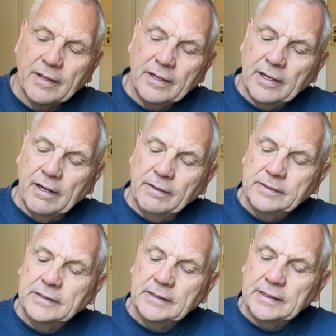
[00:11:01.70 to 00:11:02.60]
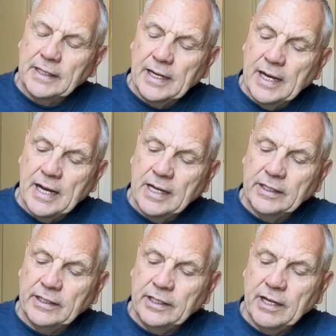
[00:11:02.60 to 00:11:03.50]
You know,
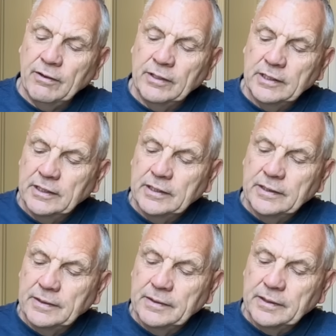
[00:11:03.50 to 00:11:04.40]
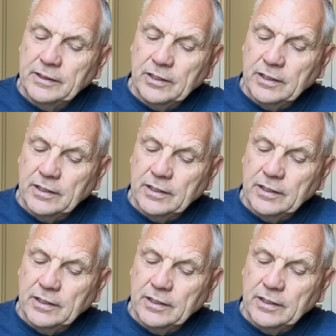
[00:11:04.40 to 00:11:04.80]
and, you know,